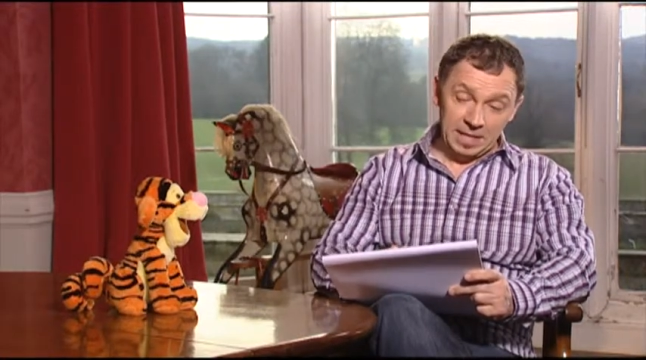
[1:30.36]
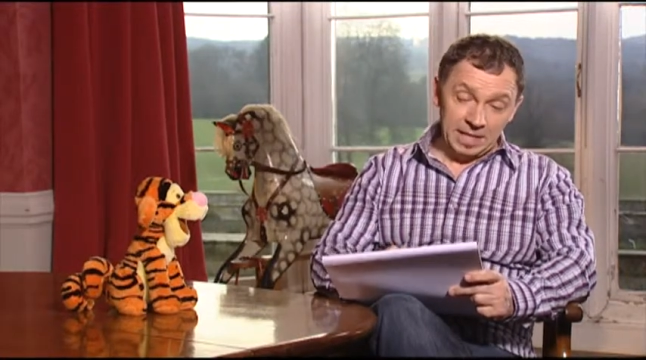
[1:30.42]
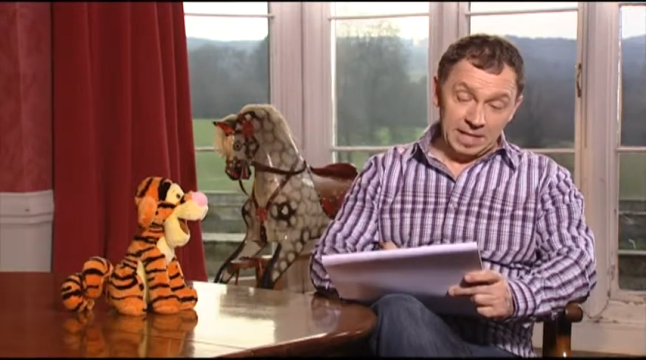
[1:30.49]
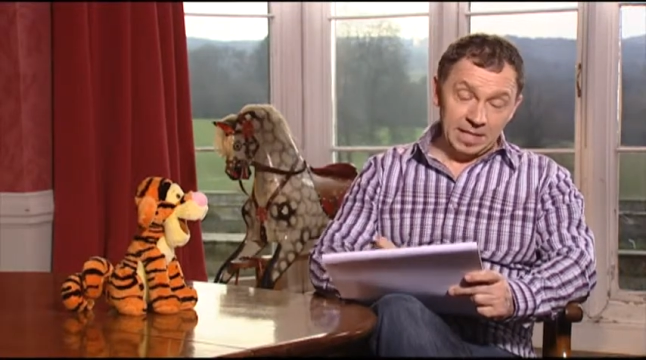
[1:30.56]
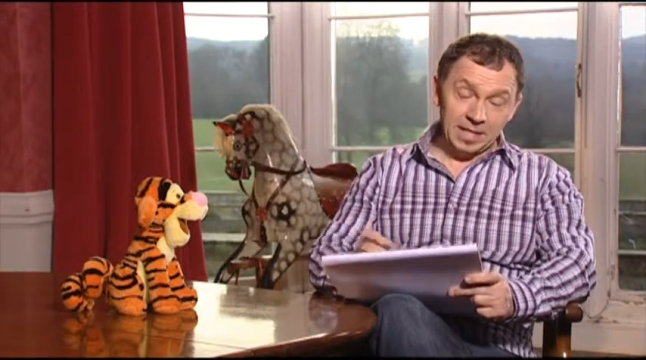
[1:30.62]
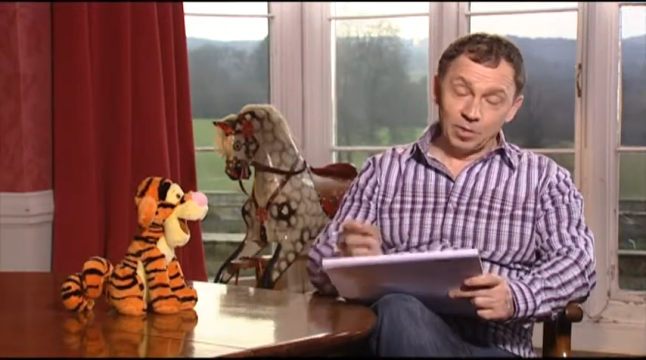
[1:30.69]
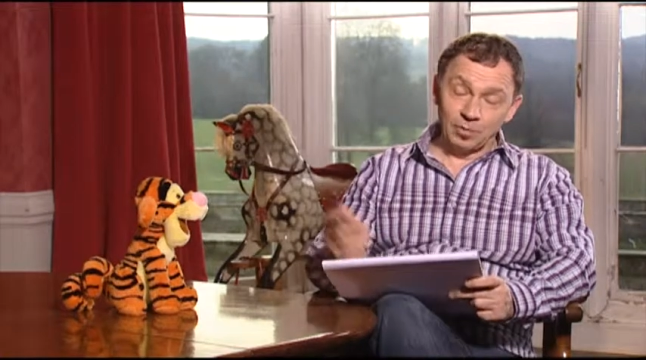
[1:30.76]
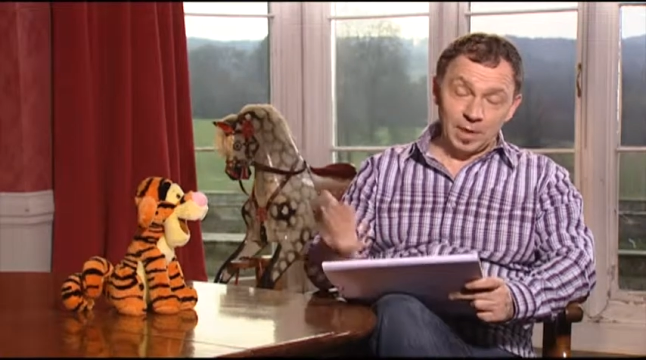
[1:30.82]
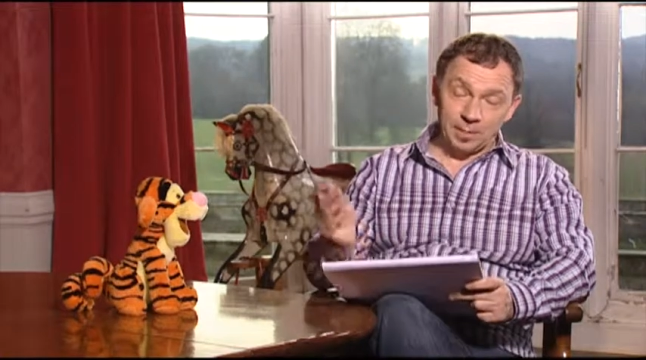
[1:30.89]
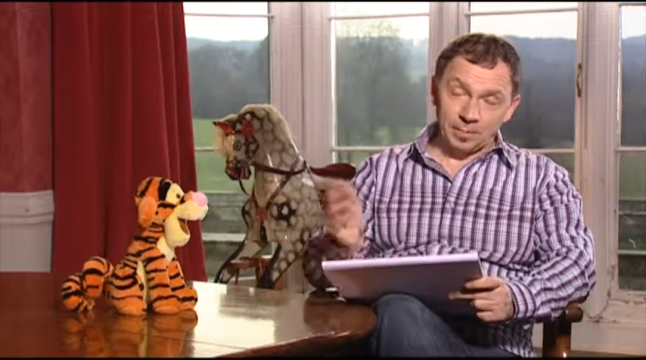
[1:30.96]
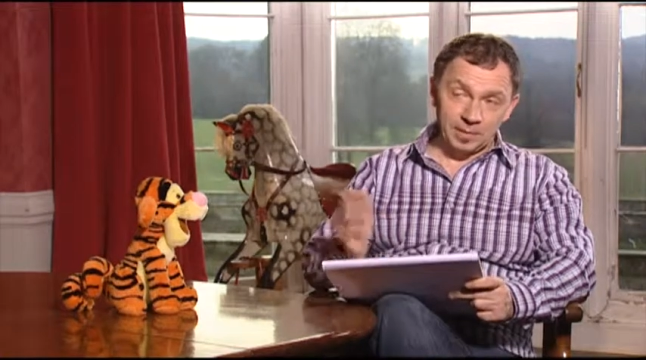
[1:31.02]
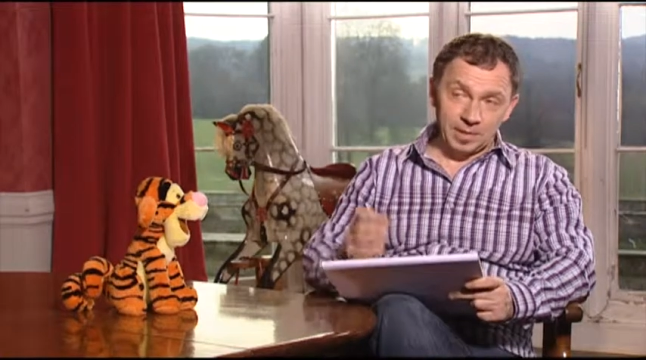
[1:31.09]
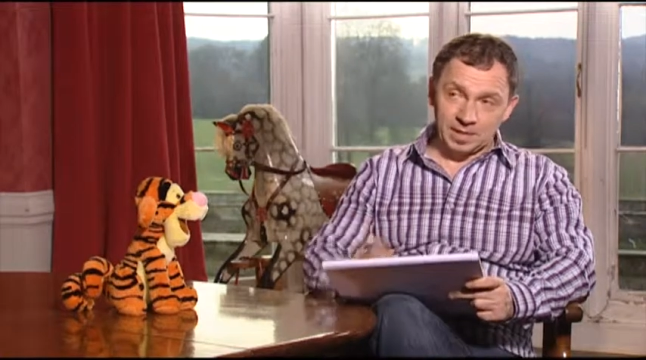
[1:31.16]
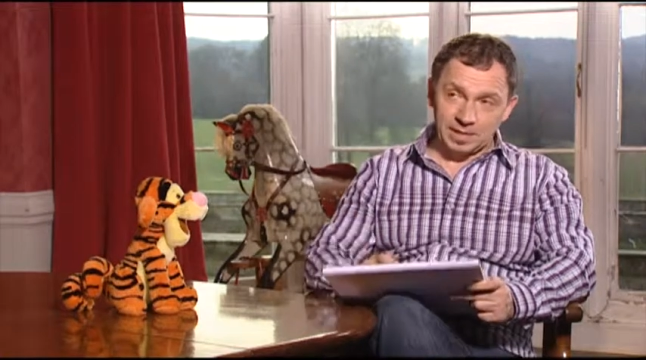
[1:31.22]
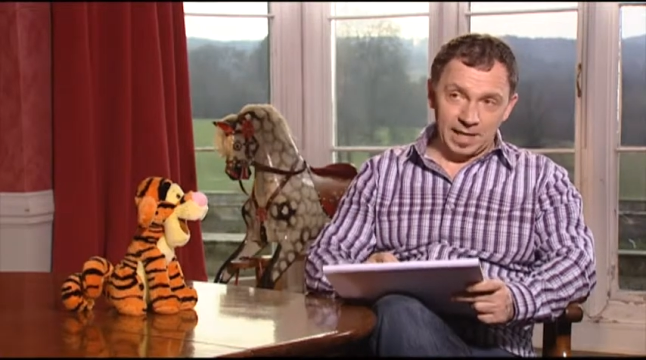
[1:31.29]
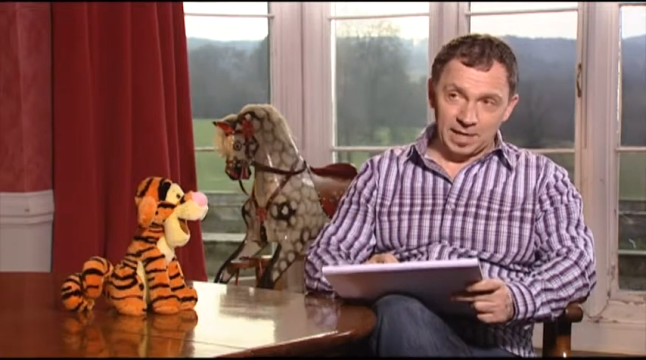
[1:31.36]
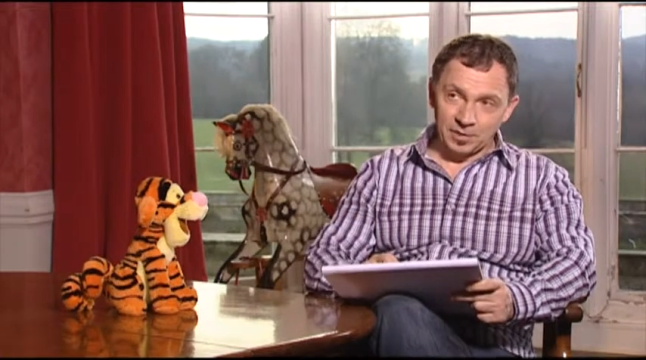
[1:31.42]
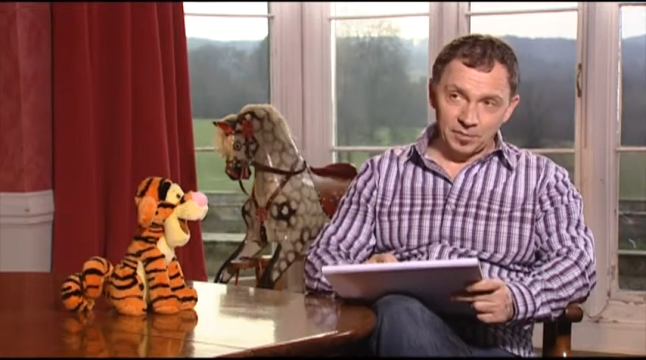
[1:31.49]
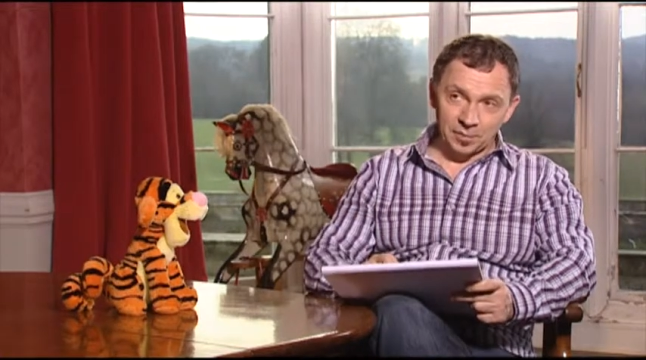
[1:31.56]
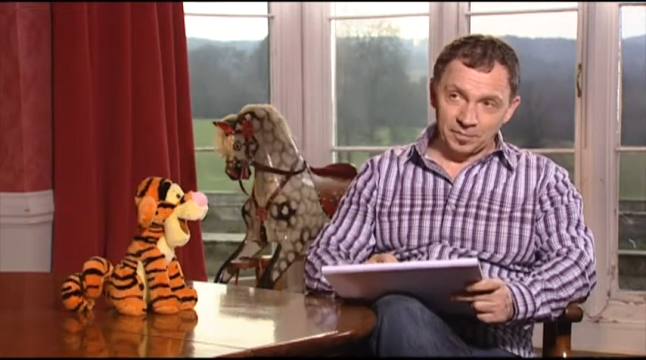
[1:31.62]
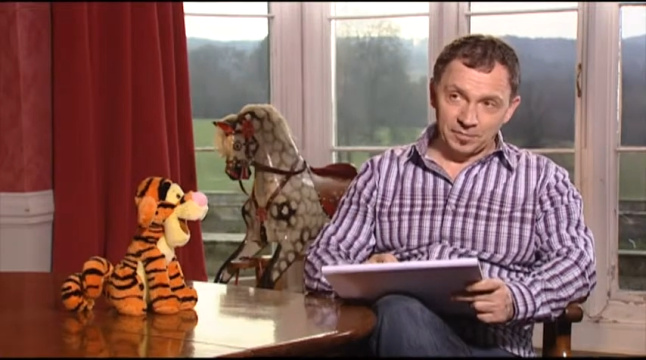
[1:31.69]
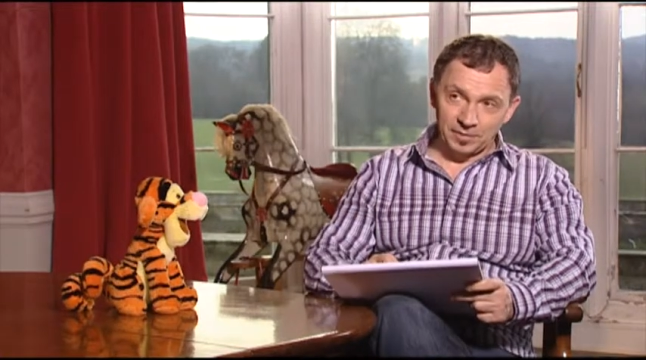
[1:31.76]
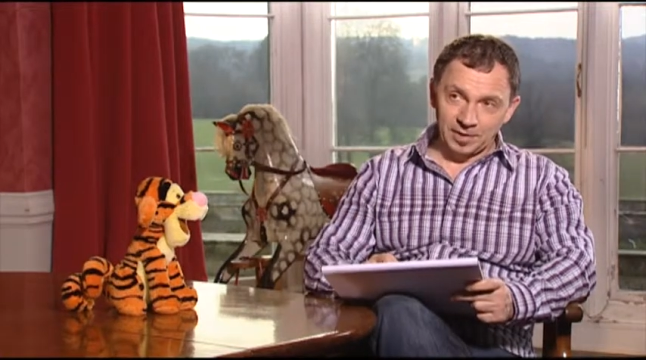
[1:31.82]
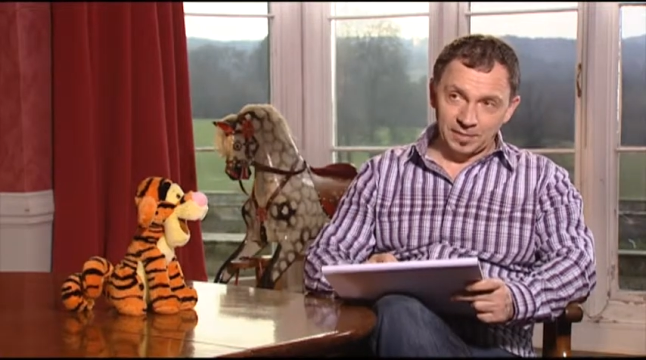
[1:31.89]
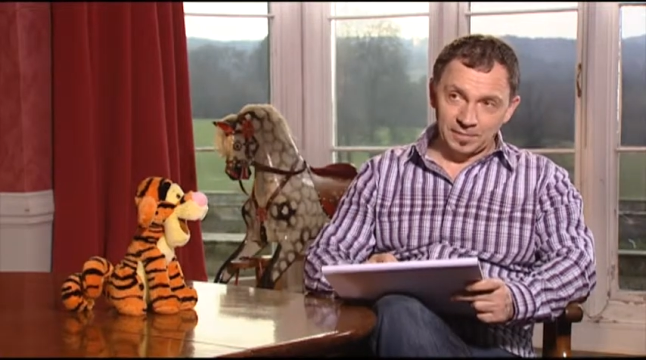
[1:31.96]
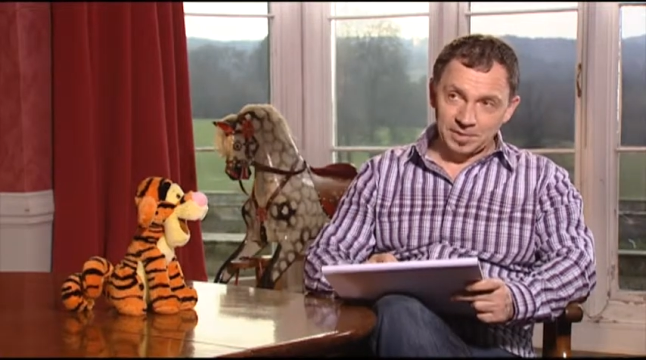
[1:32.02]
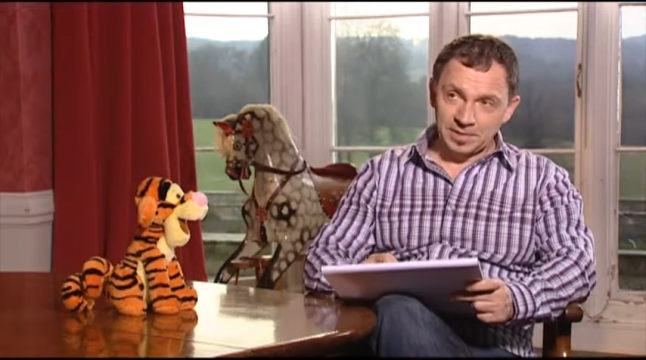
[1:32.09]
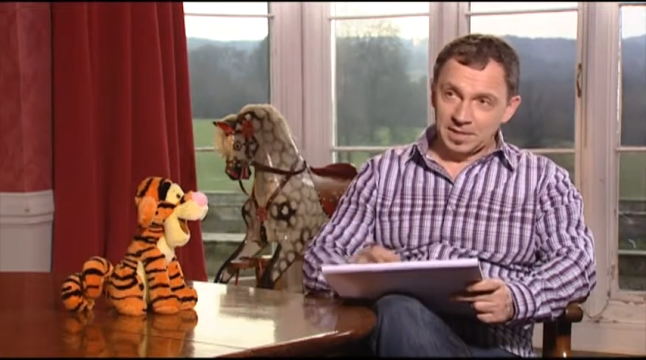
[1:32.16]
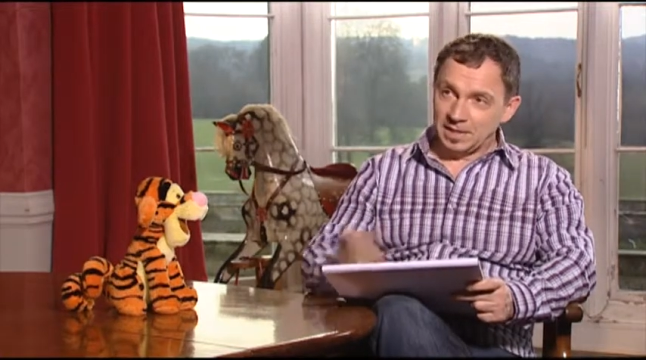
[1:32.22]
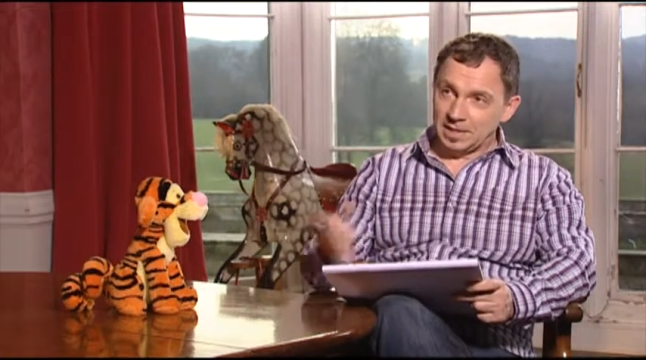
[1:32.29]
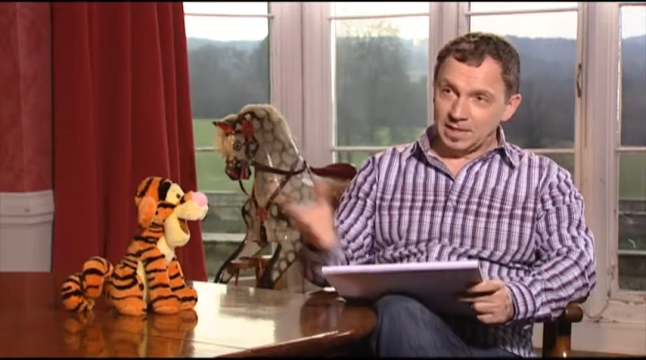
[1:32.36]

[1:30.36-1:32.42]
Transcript: he grew up with these hand-drawn yes. films.